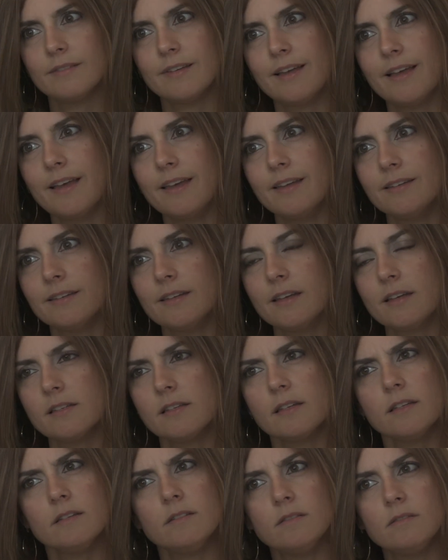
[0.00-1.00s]
And I
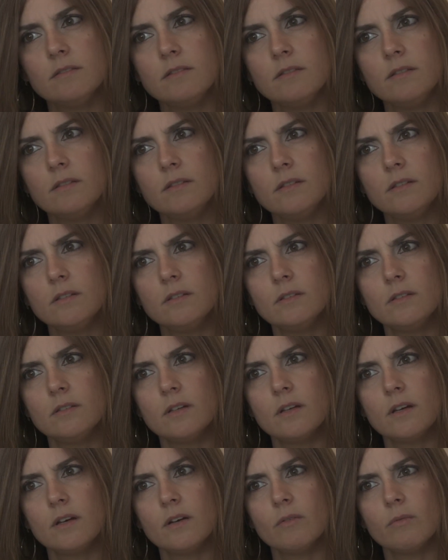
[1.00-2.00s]
said,
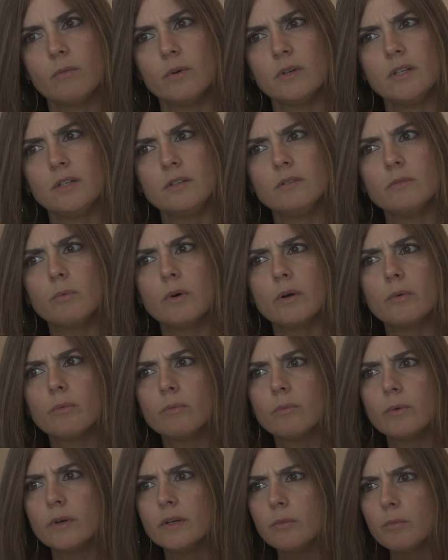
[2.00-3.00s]
where
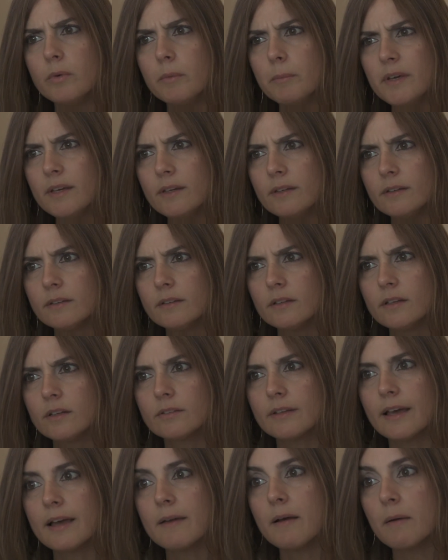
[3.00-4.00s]
did we meet?
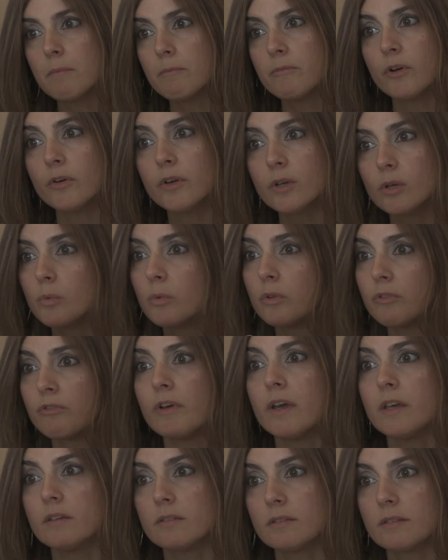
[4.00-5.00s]
Because I'm very good with
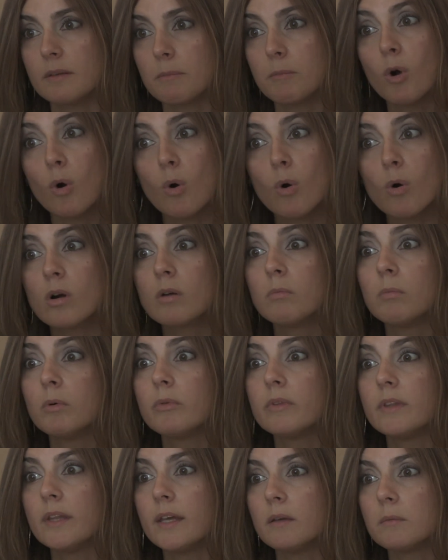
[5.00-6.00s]
faces. I'm horrible
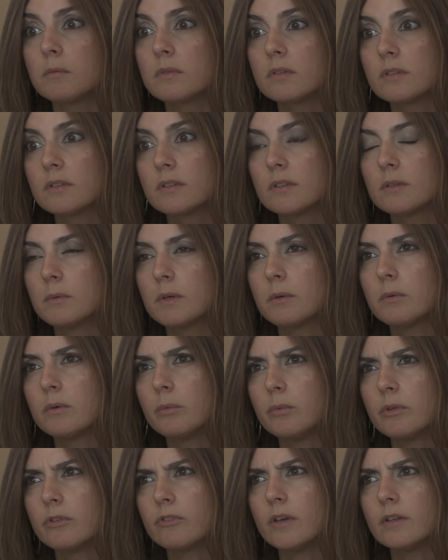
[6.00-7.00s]
with names, but I'm
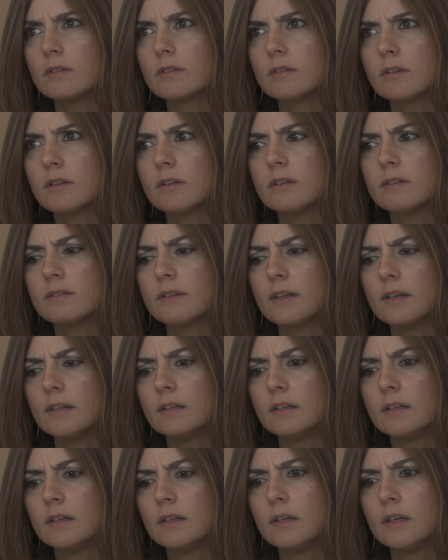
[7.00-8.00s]
good with faces. And he said,
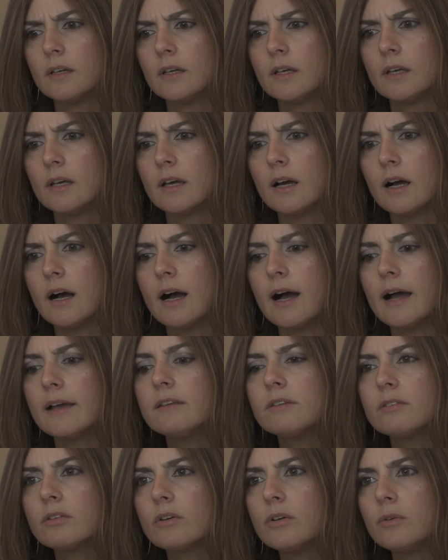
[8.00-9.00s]
I
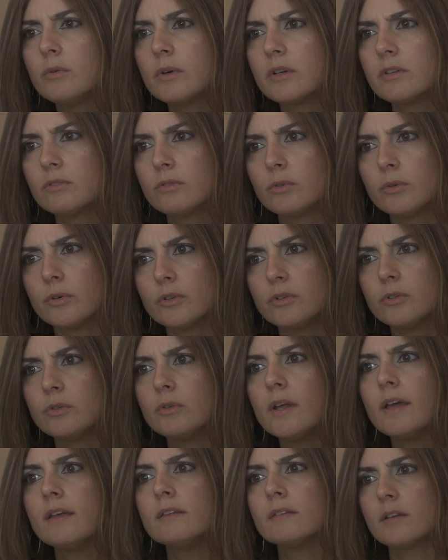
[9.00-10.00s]
saw you at a store 2
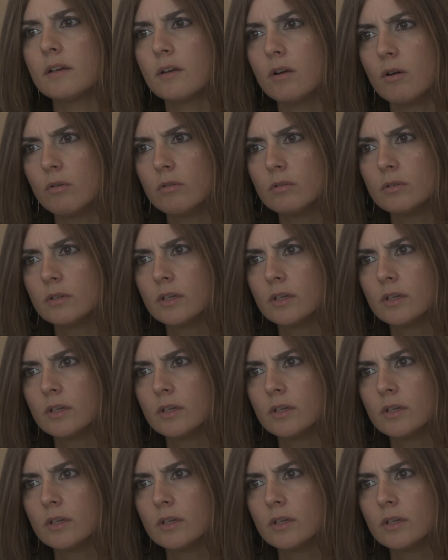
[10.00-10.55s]
days ago,